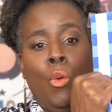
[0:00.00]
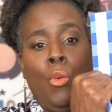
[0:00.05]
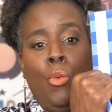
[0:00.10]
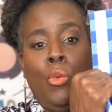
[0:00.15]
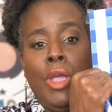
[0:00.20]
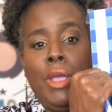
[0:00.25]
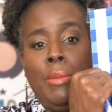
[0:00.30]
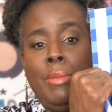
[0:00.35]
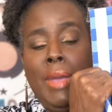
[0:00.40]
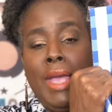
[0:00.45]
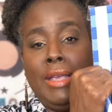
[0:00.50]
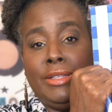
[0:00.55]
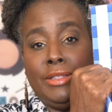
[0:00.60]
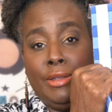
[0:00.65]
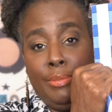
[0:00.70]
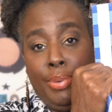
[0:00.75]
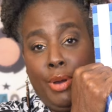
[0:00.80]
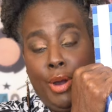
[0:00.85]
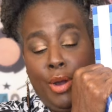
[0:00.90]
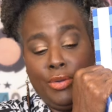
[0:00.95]
We made
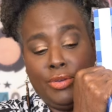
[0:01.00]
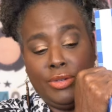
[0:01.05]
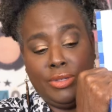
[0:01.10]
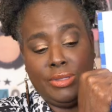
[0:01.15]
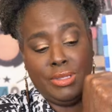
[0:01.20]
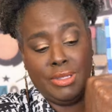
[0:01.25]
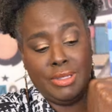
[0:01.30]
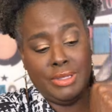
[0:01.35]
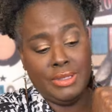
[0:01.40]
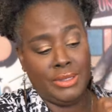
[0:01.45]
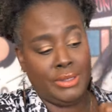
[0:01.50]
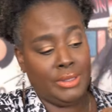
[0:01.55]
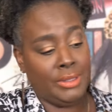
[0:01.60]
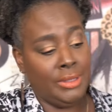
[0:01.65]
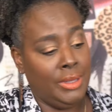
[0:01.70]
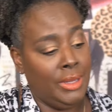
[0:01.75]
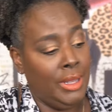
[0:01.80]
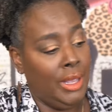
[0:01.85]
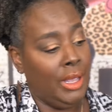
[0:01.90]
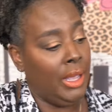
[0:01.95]
some purchases
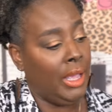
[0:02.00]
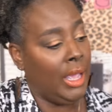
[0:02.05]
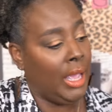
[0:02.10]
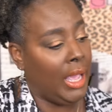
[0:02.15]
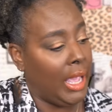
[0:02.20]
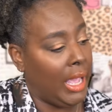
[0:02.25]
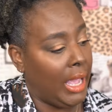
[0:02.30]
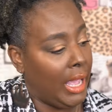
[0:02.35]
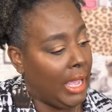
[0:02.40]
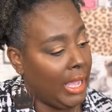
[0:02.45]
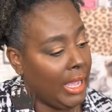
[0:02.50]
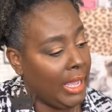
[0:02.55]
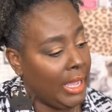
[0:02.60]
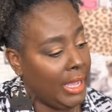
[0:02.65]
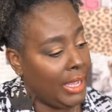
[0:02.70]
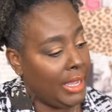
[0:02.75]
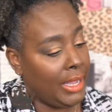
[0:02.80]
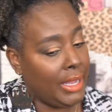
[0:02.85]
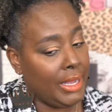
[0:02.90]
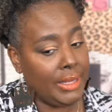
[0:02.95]

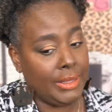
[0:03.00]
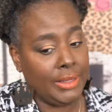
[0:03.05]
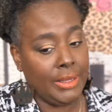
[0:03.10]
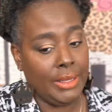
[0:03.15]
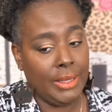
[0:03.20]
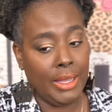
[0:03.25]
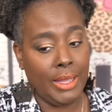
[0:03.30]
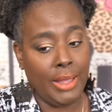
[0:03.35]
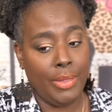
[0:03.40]
and